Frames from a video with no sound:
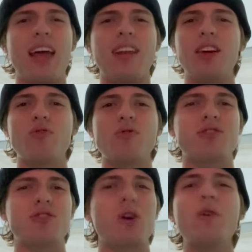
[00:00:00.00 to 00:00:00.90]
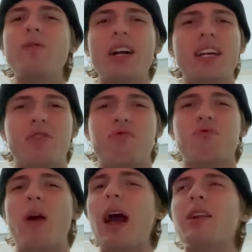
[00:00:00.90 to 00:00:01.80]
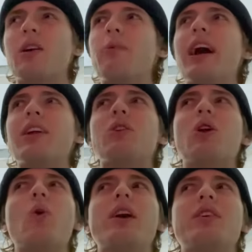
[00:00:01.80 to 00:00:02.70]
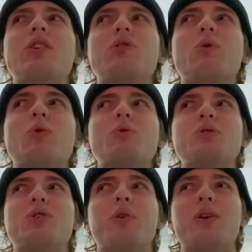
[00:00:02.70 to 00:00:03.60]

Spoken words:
ending was so fucking random. I had no idea what was going